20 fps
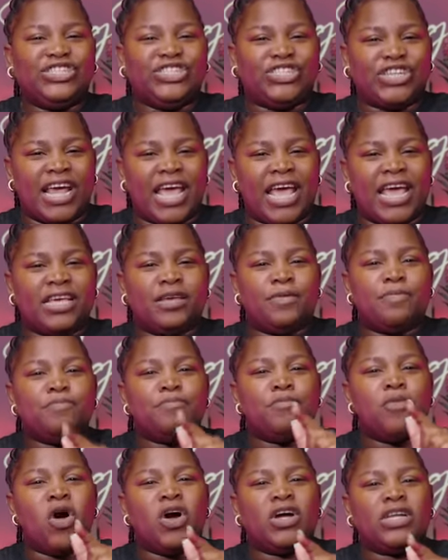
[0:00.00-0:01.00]
J
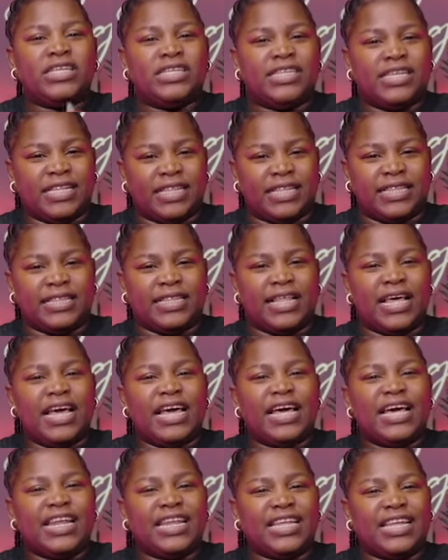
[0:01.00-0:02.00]
model,
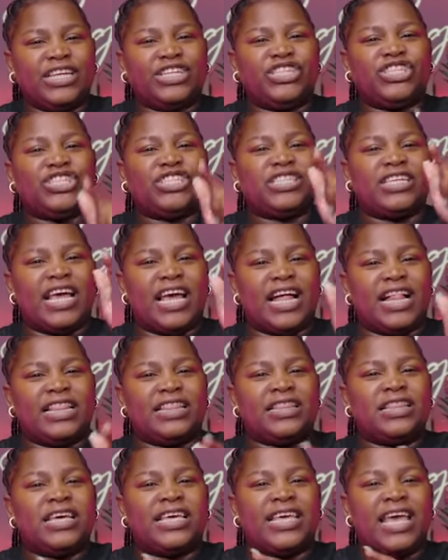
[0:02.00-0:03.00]
rich
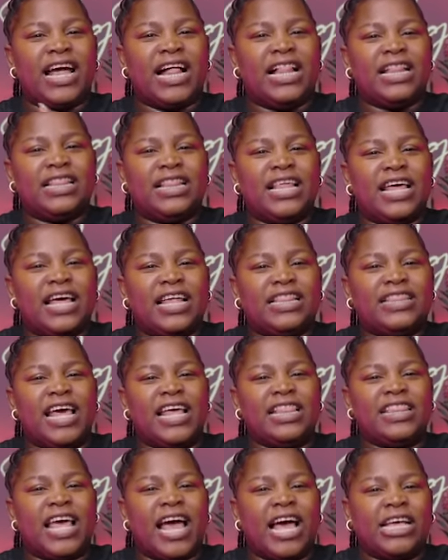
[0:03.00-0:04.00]
girl, the girl
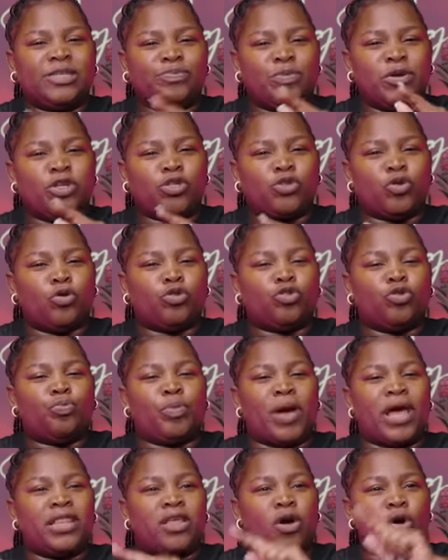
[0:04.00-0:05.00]
that the husband is going to
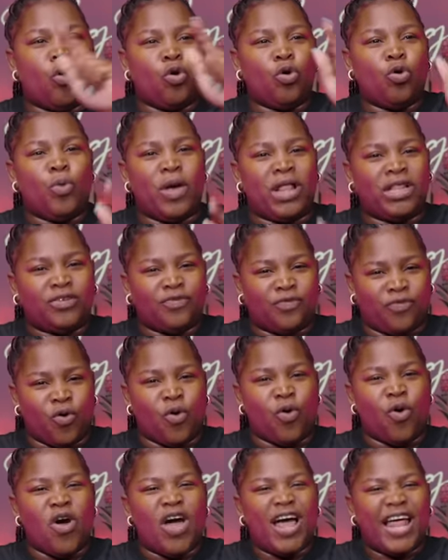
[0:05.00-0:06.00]
buy the whole world
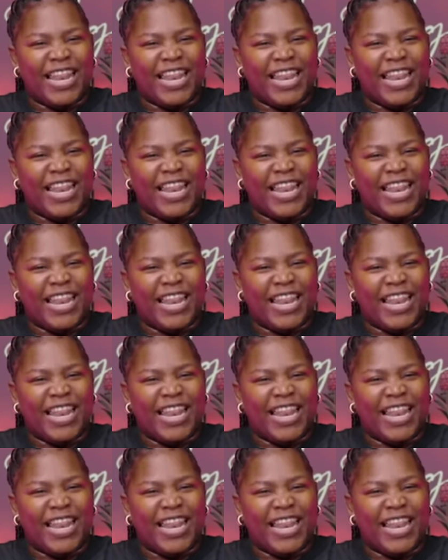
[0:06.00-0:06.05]
for.